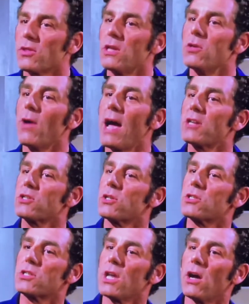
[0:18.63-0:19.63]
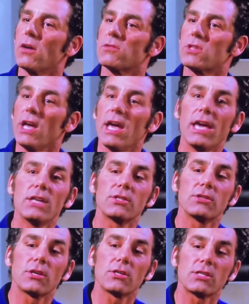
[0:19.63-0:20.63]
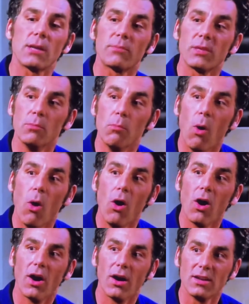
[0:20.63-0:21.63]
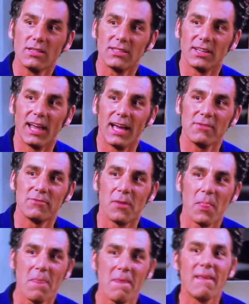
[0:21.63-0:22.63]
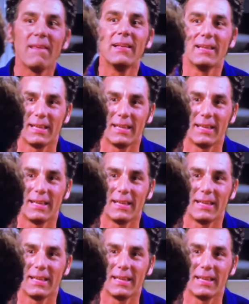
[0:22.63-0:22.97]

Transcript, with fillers: then you asked yourselves, isn't there something more to life? Yes,